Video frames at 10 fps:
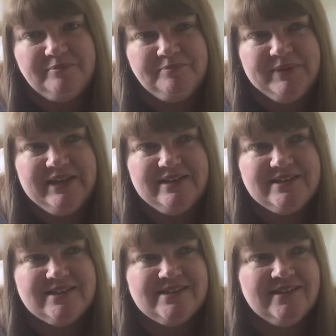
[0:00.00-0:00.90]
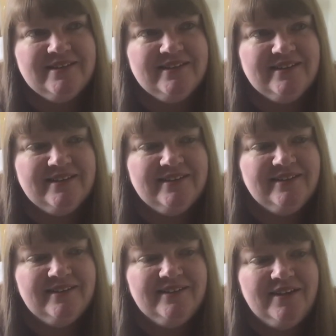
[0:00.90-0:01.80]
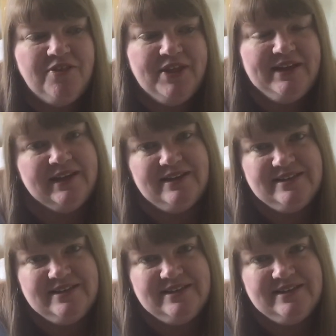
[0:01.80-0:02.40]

because I think at